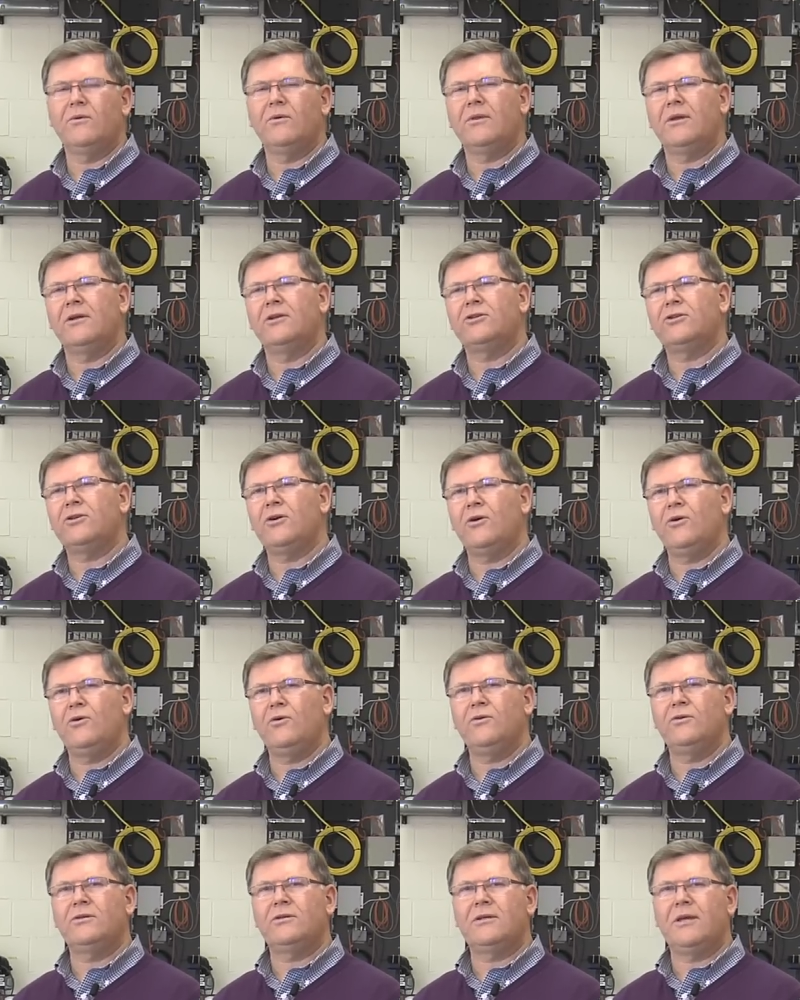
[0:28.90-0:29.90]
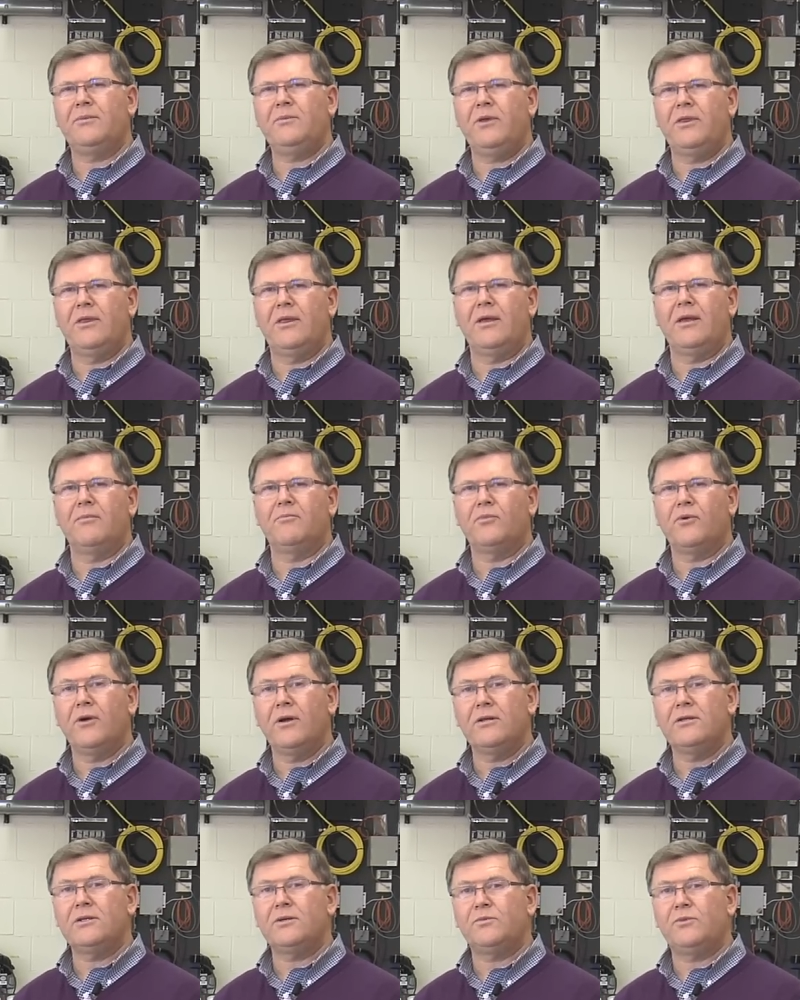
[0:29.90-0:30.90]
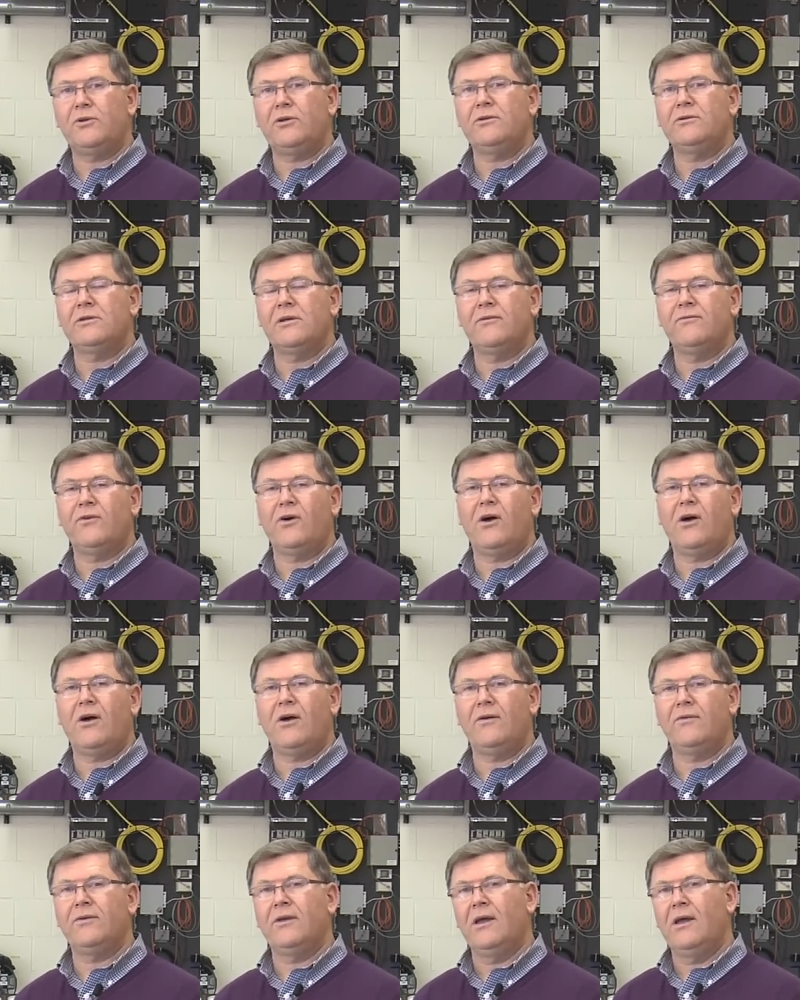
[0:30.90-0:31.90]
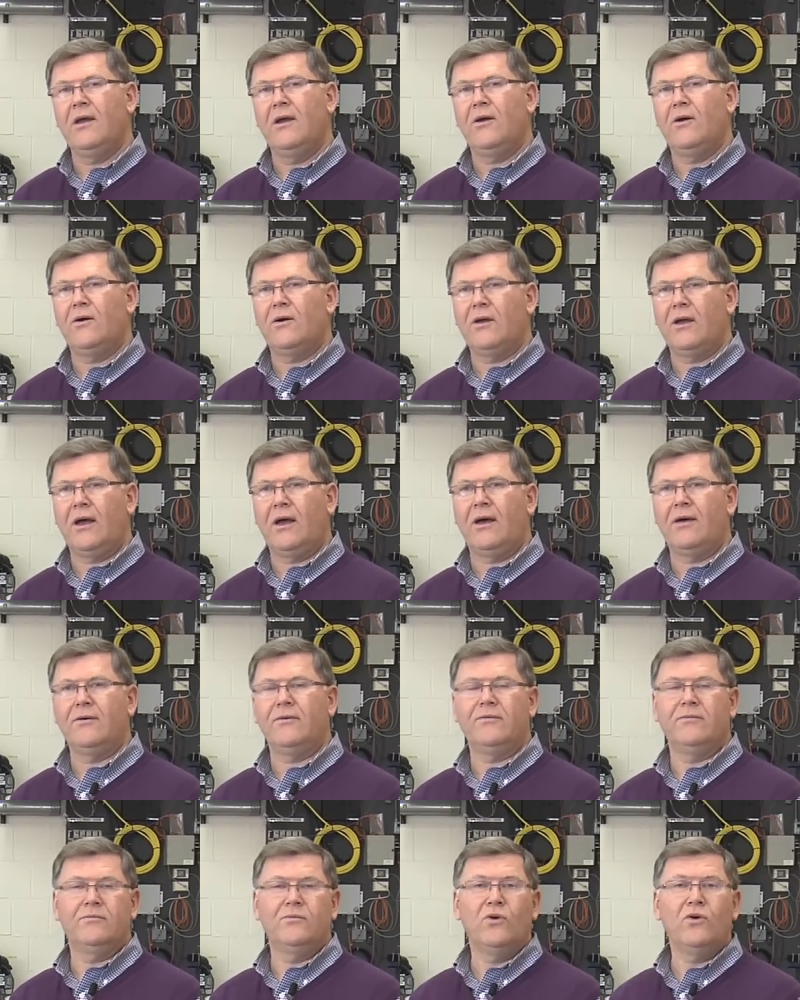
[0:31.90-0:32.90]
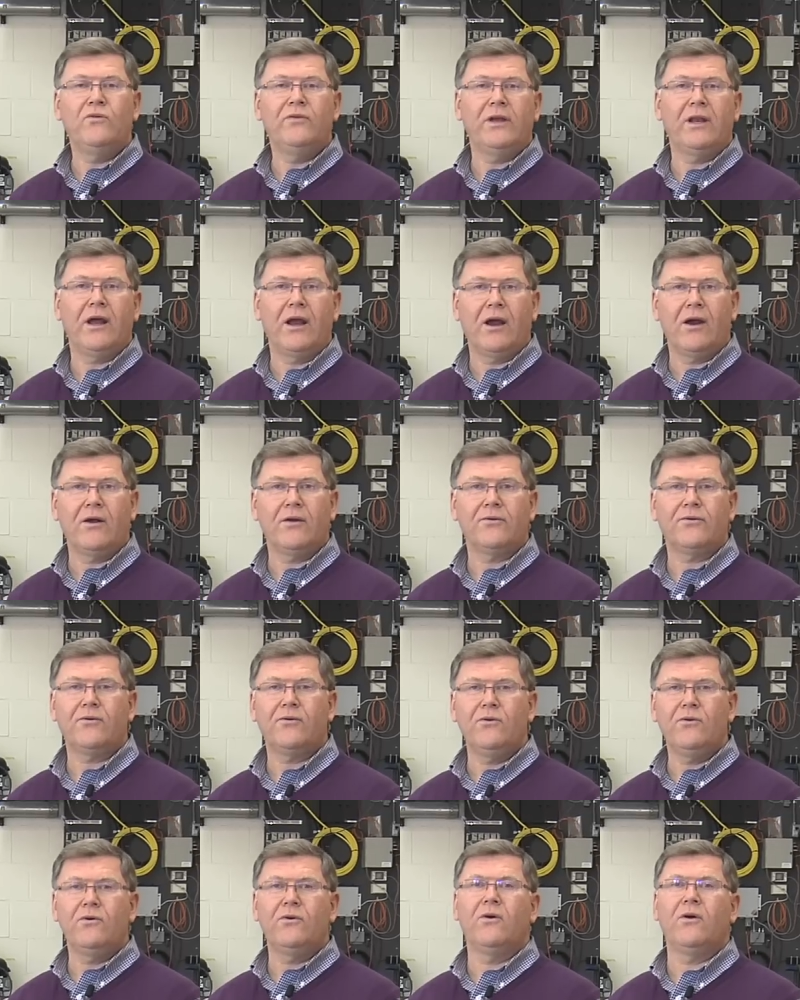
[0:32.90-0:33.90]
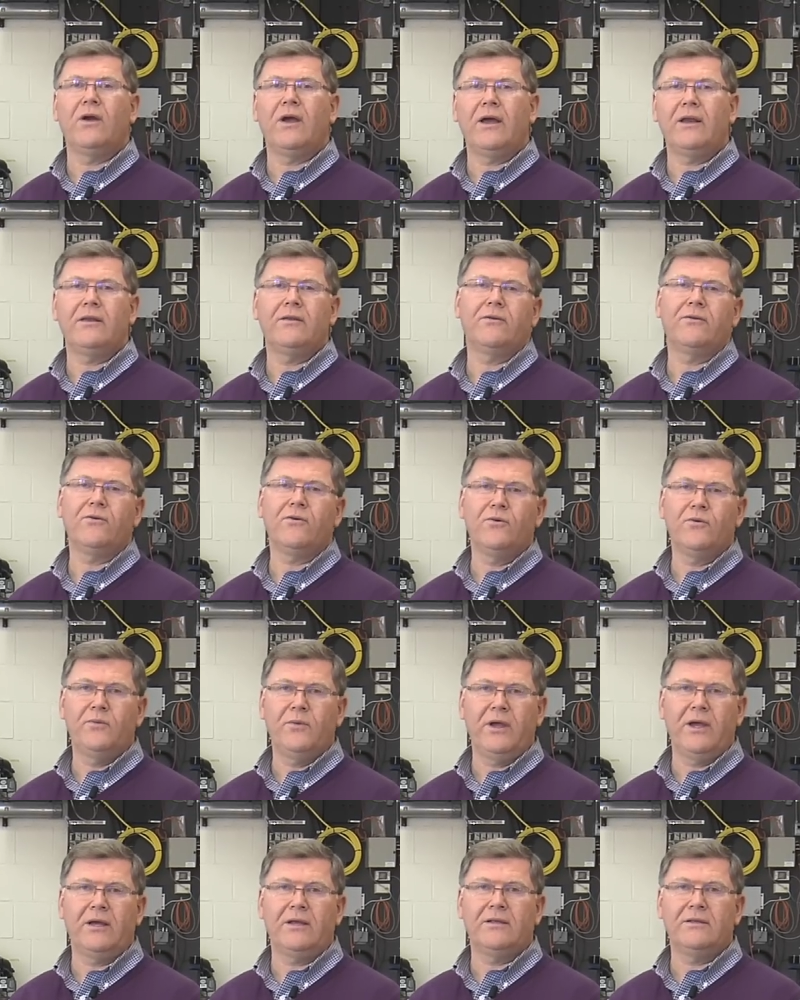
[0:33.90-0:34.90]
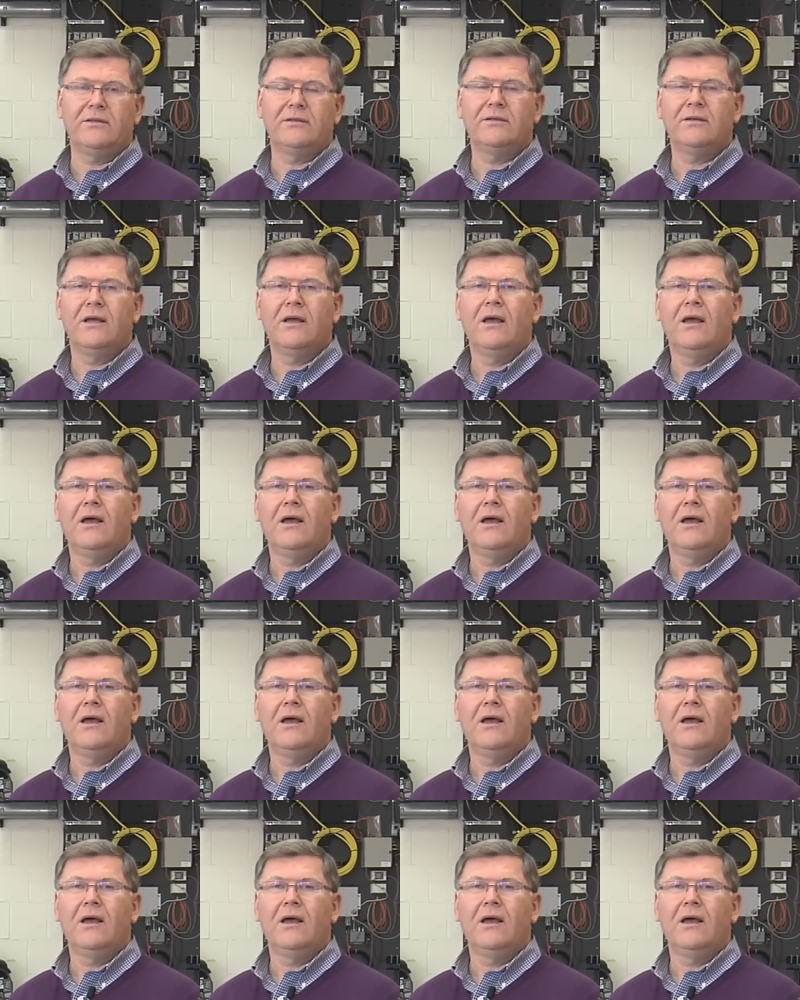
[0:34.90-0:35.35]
that shows some of the principles involved uh, moving air through grain and through bins.